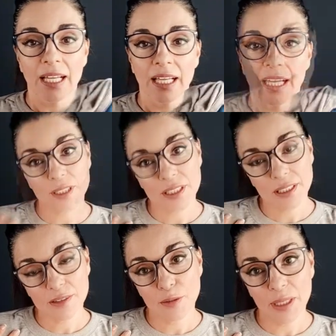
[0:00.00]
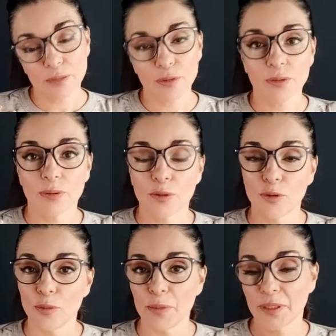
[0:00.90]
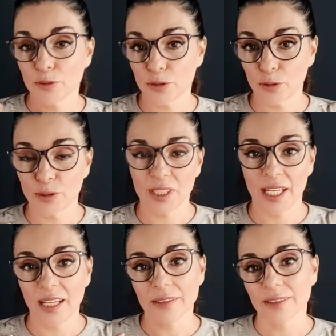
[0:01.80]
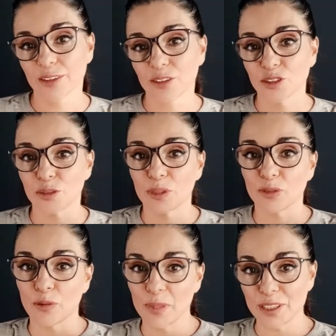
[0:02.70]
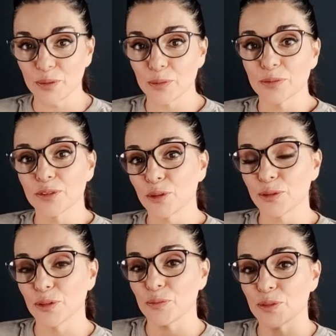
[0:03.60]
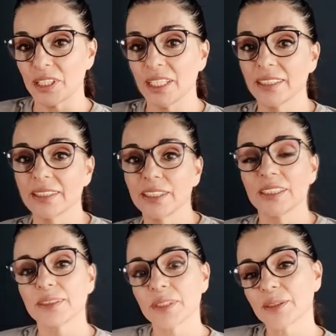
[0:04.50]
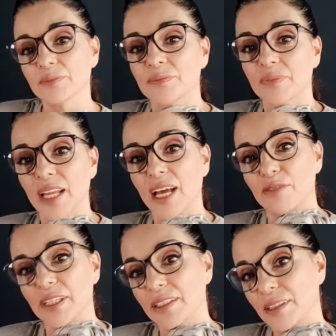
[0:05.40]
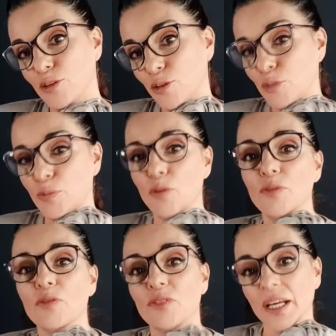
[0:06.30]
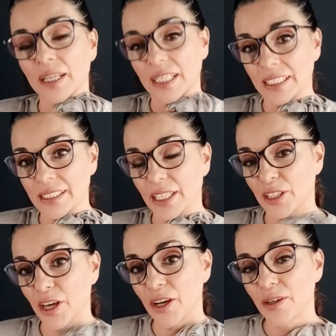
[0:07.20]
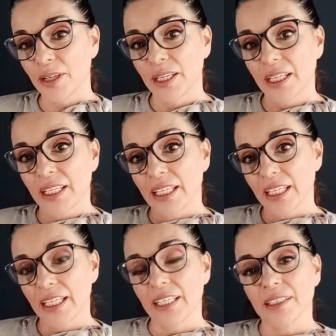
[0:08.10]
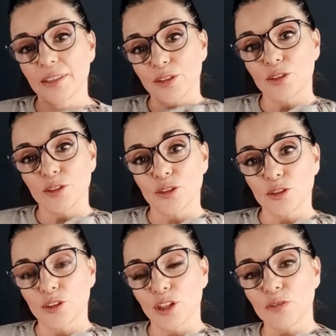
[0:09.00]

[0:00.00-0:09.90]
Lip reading: I personally decide to carry baby on this shoulder, so I'm going to position the rings on the opposite side with the tail-shaped fabric facing outside,